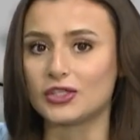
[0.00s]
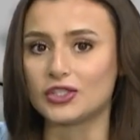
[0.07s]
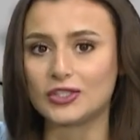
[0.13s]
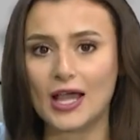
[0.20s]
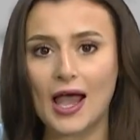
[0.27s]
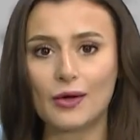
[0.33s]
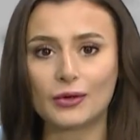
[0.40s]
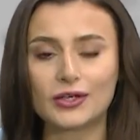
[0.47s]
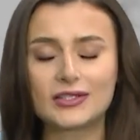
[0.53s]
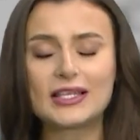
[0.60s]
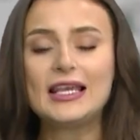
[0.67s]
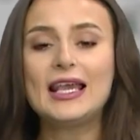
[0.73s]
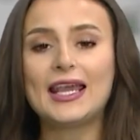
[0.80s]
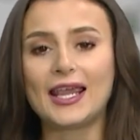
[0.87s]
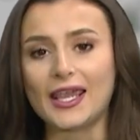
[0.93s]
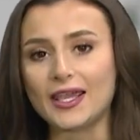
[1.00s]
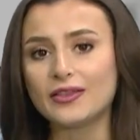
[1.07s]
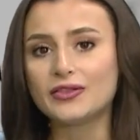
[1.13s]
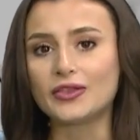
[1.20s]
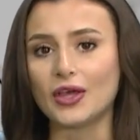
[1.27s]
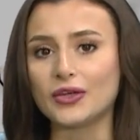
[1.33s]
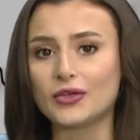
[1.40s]
showers
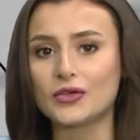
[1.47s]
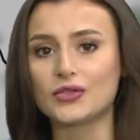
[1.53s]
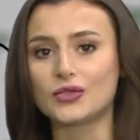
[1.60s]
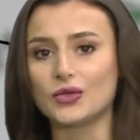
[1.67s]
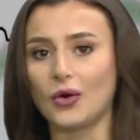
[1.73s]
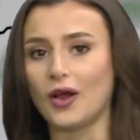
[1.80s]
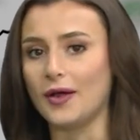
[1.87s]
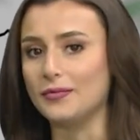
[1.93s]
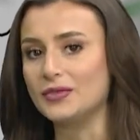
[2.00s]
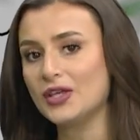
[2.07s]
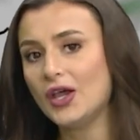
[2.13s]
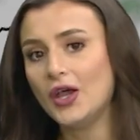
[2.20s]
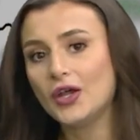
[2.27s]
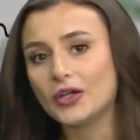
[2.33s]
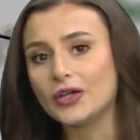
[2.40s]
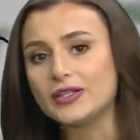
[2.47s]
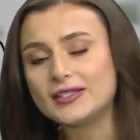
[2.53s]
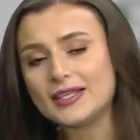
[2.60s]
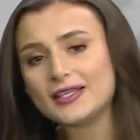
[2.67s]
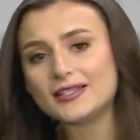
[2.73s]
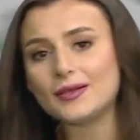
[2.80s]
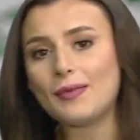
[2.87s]
and thunderstorms. Could
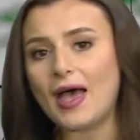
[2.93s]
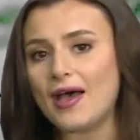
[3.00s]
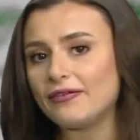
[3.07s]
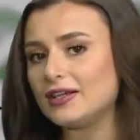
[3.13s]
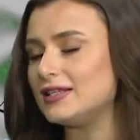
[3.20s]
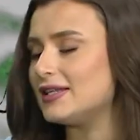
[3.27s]
see some heavy